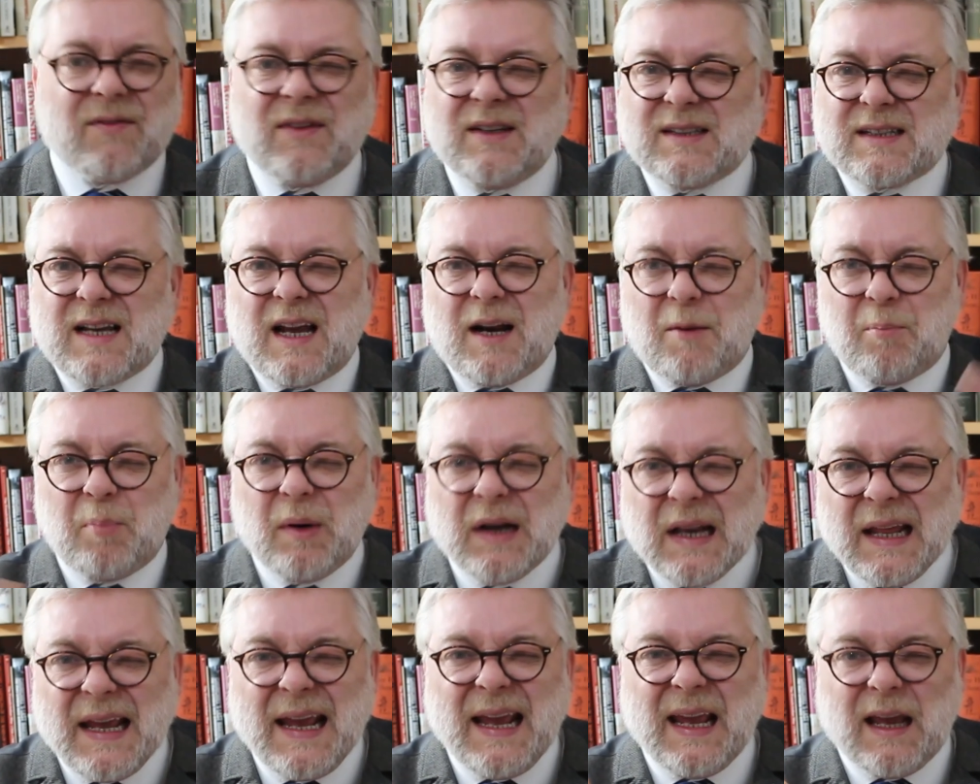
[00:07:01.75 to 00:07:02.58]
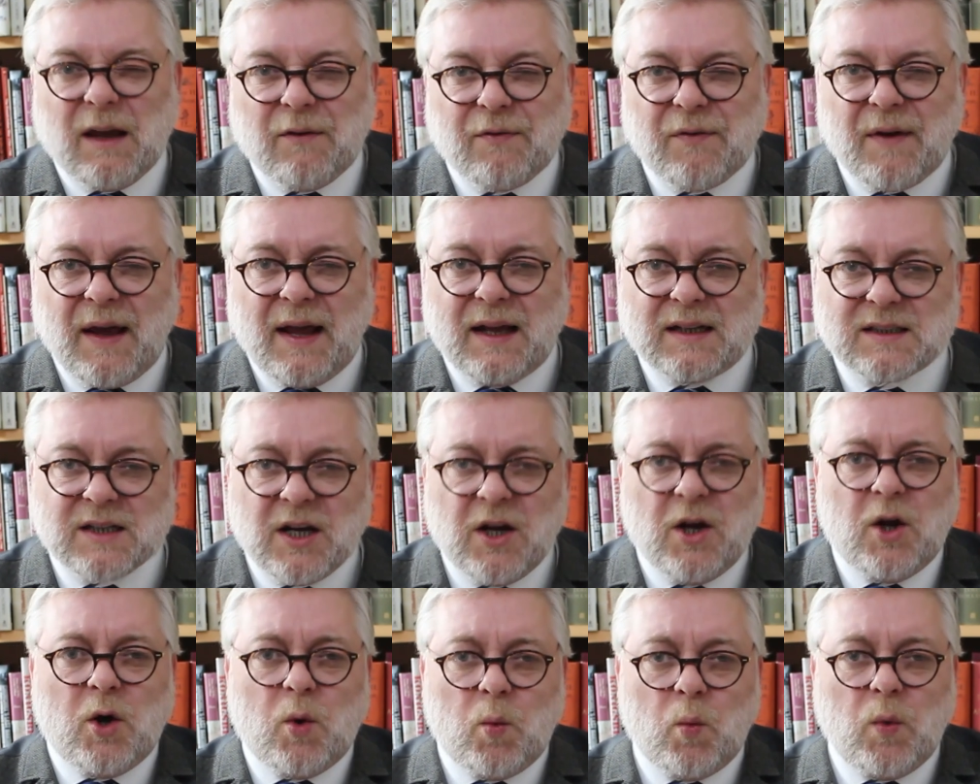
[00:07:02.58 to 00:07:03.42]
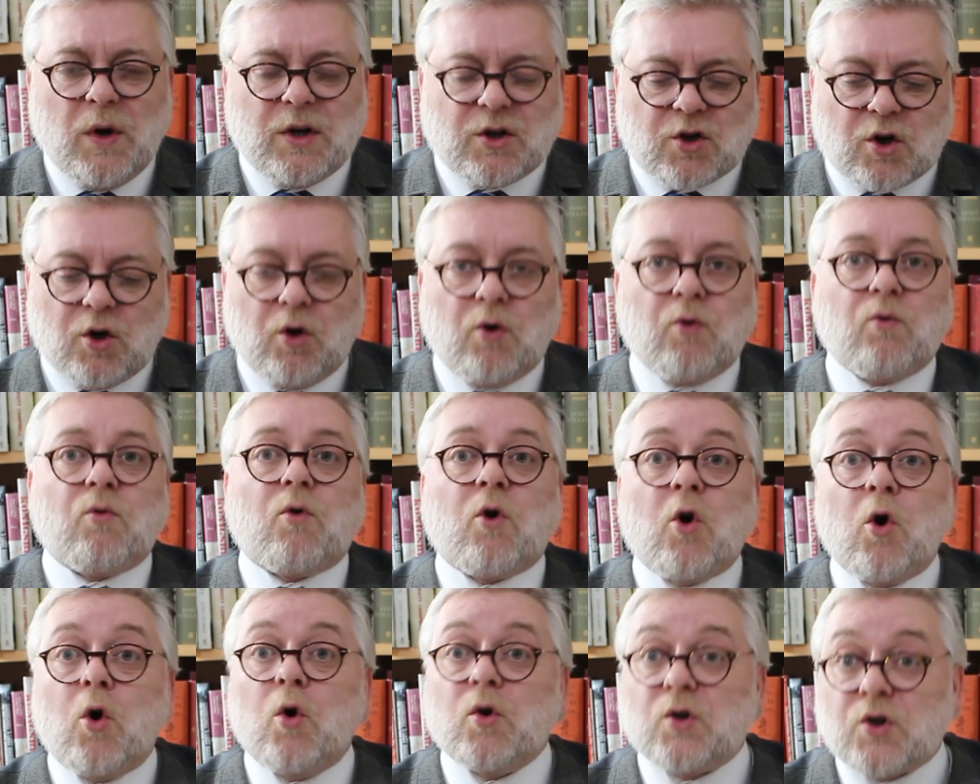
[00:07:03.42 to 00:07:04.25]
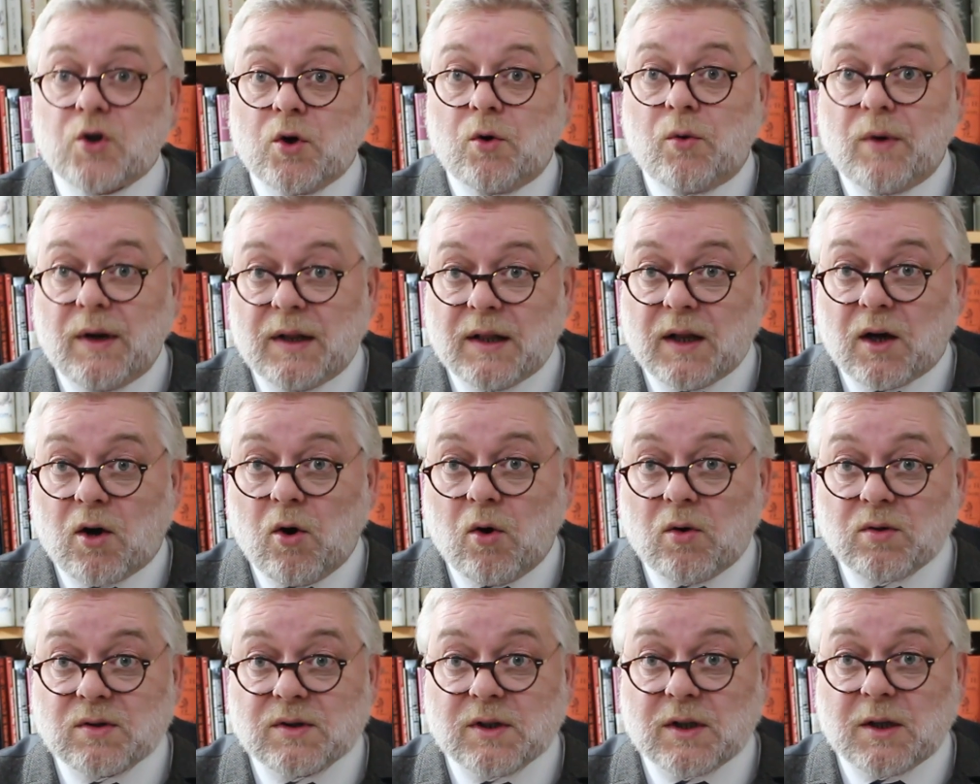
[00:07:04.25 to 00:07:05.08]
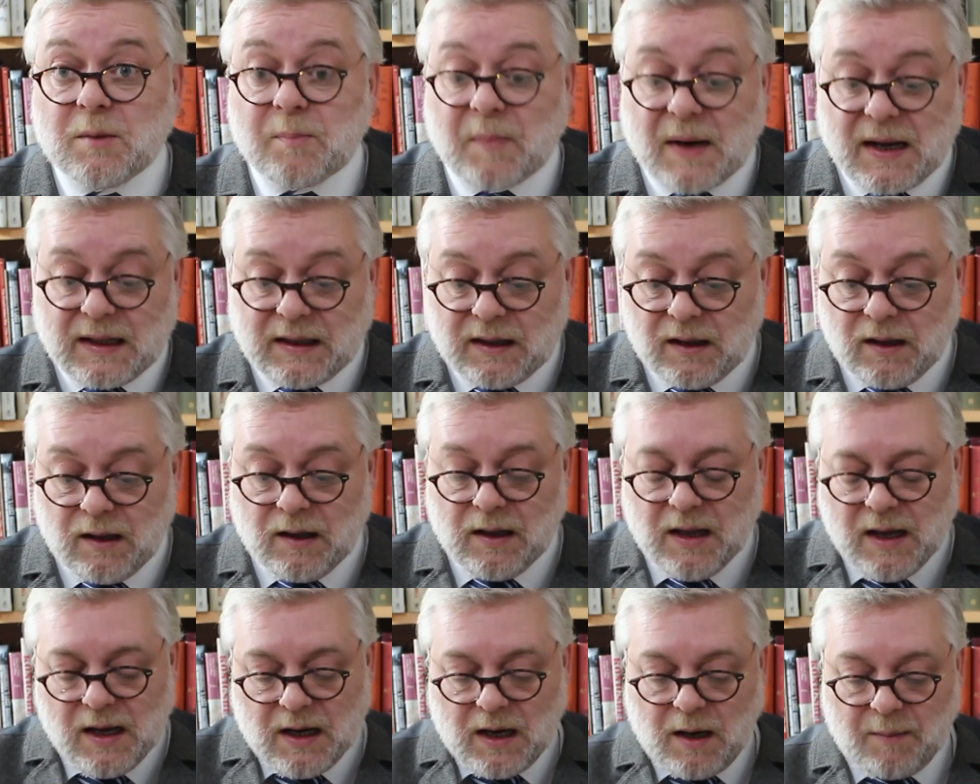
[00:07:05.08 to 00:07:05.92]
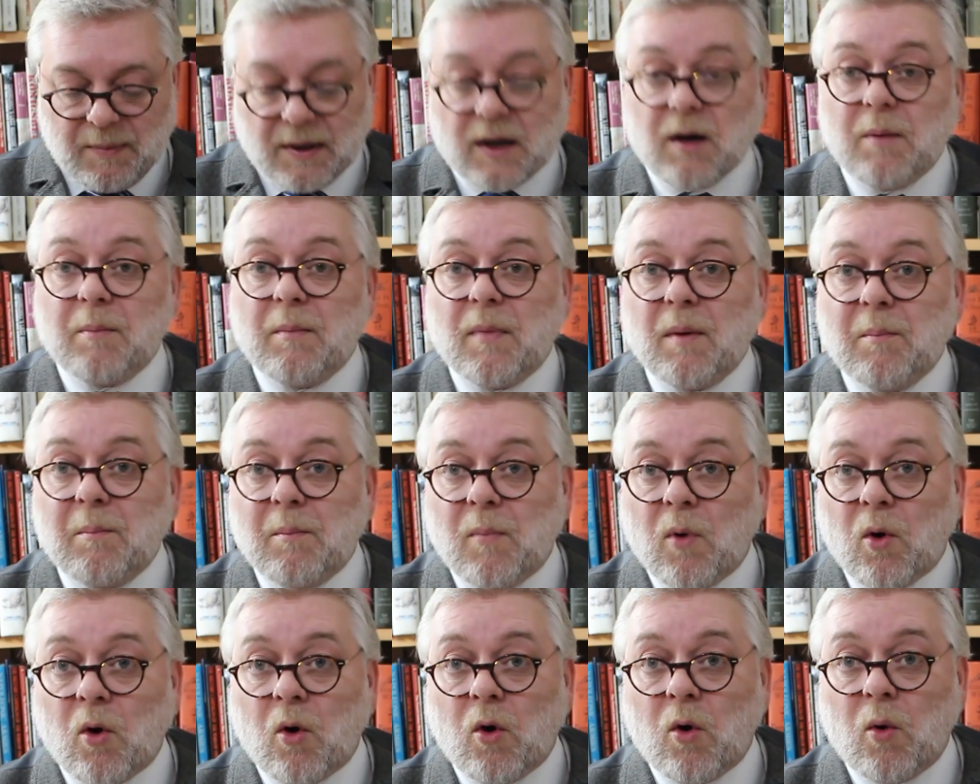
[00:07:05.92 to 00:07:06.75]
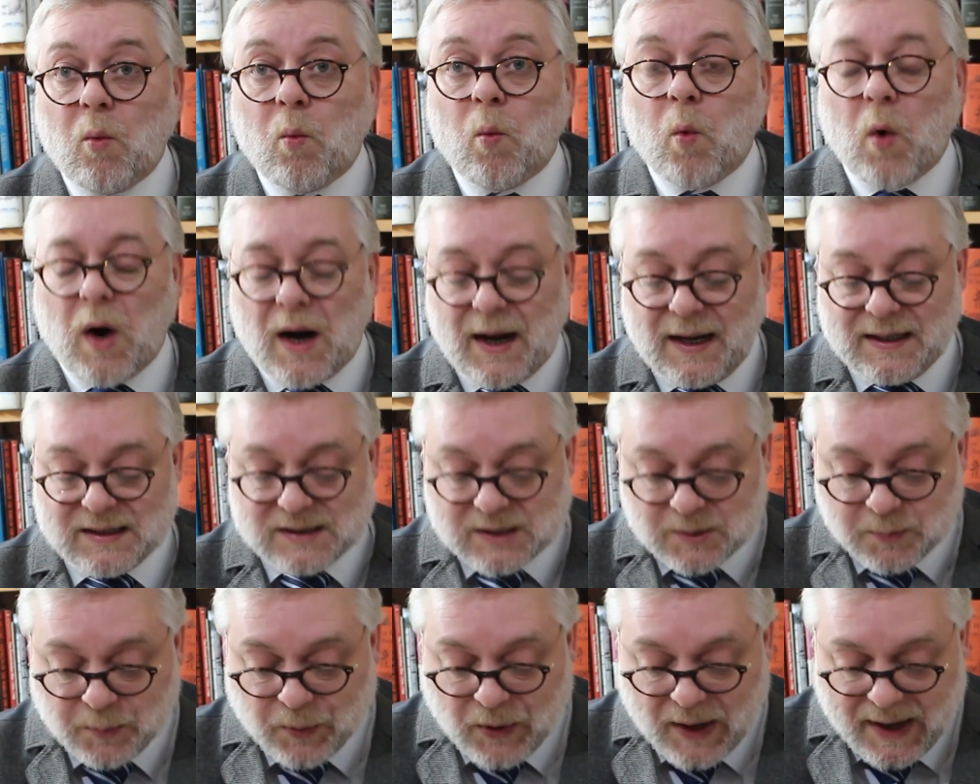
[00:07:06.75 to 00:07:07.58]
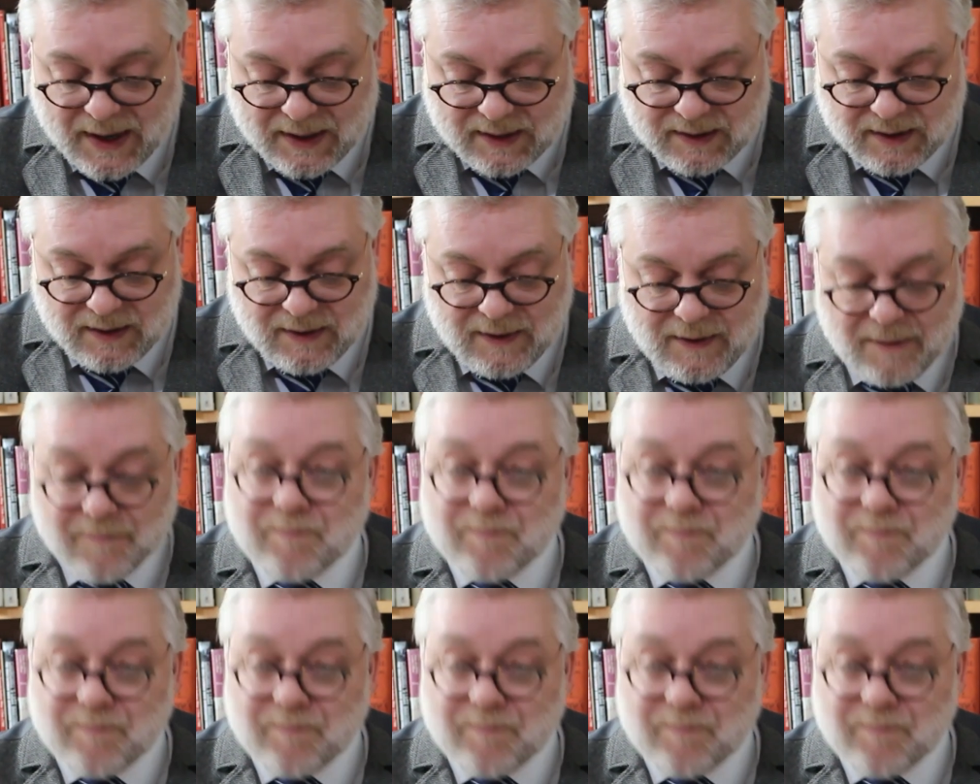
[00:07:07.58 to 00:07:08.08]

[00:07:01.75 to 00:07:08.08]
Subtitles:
this kind of plague effect, which grow during the course of the battle and become more widespread.